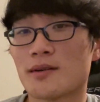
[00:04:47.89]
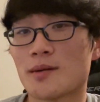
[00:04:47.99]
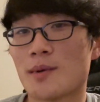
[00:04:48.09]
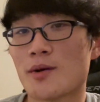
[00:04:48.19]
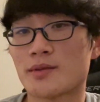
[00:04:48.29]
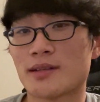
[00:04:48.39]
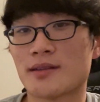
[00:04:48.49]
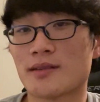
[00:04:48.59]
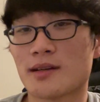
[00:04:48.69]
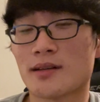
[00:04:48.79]
about
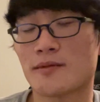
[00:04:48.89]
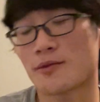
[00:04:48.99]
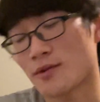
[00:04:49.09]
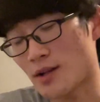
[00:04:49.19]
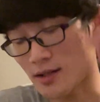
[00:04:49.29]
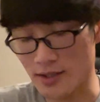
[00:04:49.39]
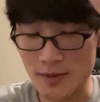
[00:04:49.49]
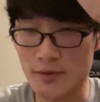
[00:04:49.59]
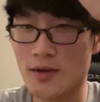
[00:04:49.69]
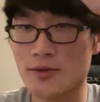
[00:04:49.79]
this like for a long
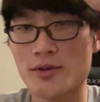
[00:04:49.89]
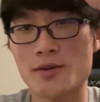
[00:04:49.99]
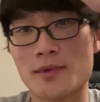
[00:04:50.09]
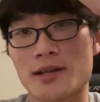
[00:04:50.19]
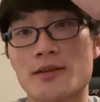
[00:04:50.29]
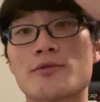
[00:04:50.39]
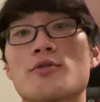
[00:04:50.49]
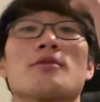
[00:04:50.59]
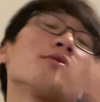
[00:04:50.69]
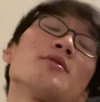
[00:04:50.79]
time, so I'll try to make it short.